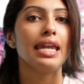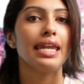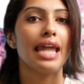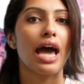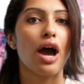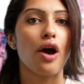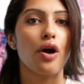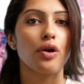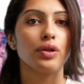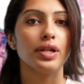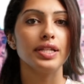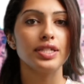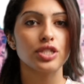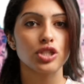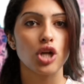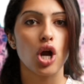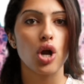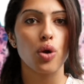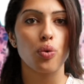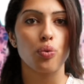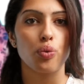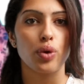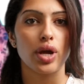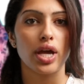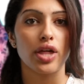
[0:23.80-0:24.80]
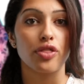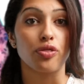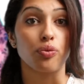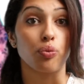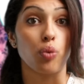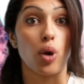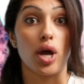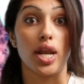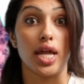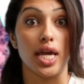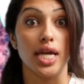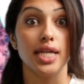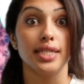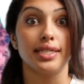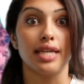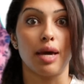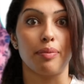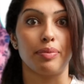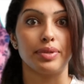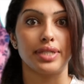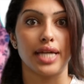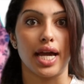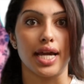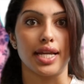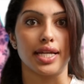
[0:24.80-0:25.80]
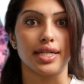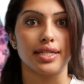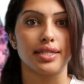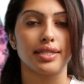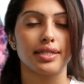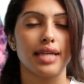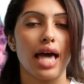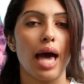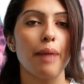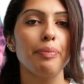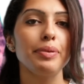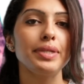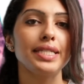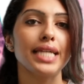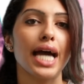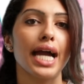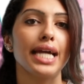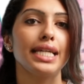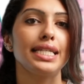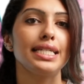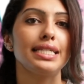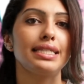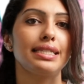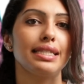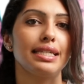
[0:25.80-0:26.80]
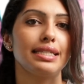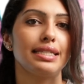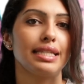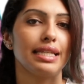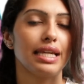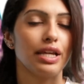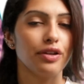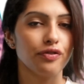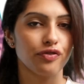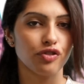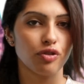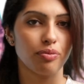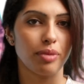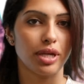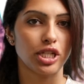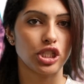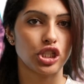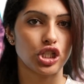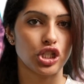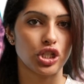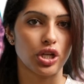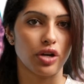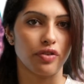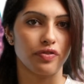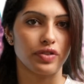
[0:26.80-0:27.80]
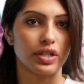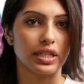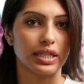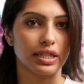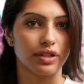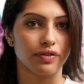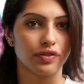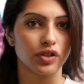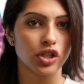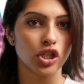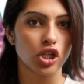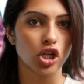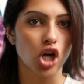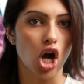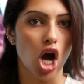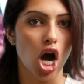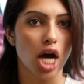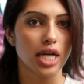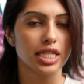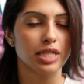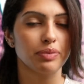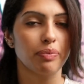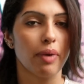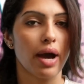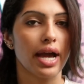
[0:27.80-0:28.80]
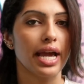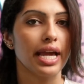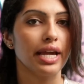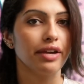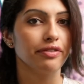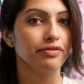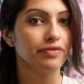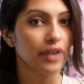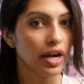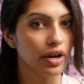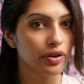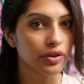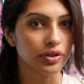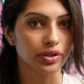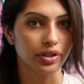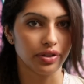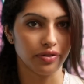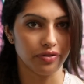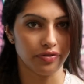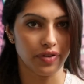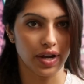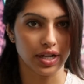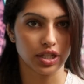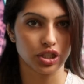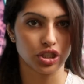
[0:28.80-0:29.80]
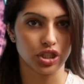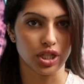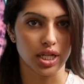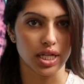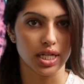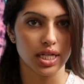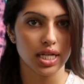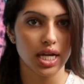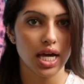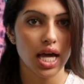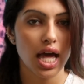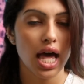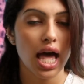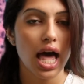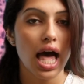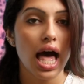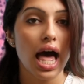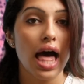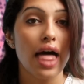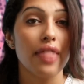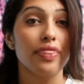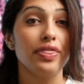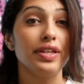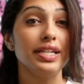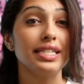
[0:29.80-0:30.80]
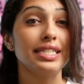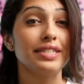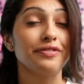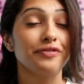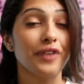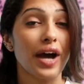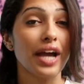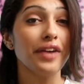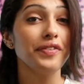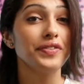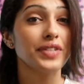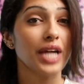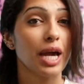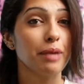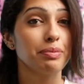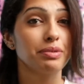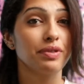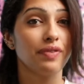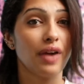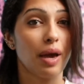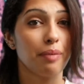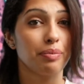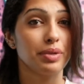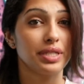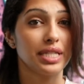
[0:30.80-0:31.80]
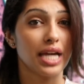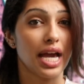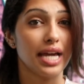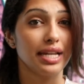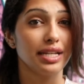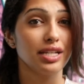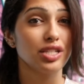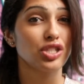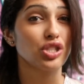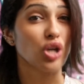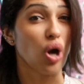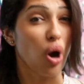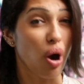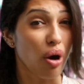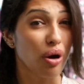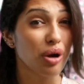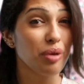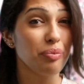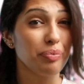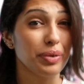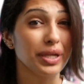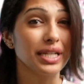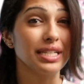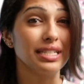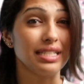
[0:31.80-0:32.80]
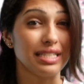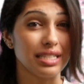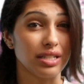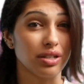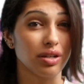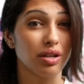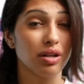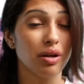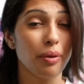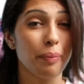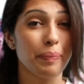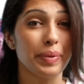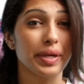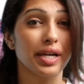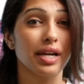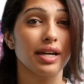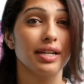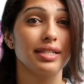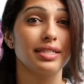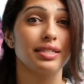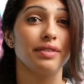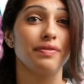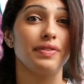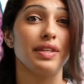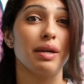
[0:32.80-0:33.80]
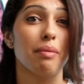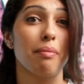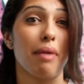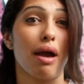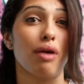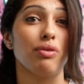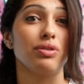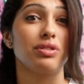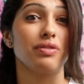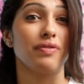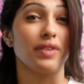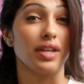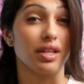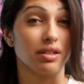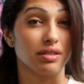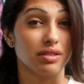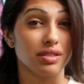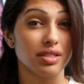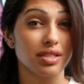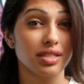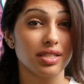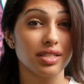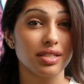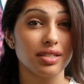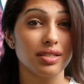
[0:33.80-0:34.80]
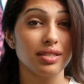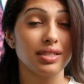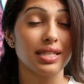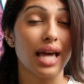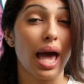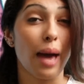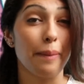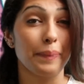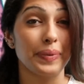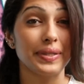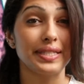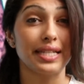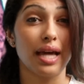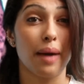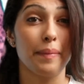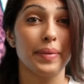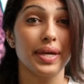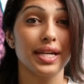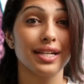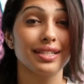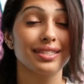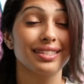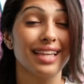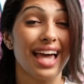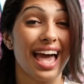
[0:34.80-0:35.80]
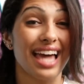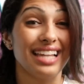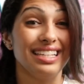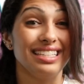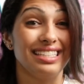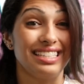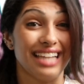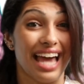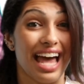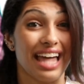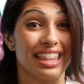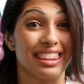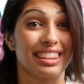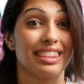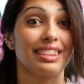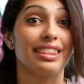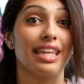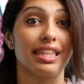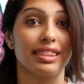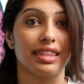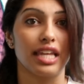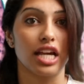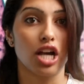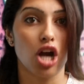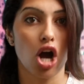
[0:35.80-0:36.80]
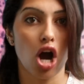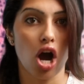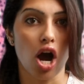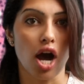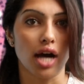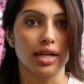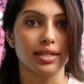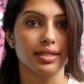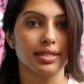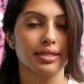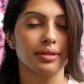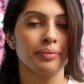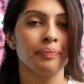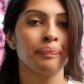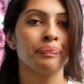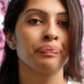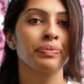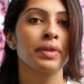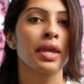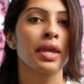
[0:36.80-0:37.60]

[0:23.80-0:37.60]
Now, let's start with what is hepatitis. Hepatitis is an inflammation of the liver caused by a viral infection. These five types of hepatitis are a big deal because of the amount of illnesses, epidemics, and death that they cause.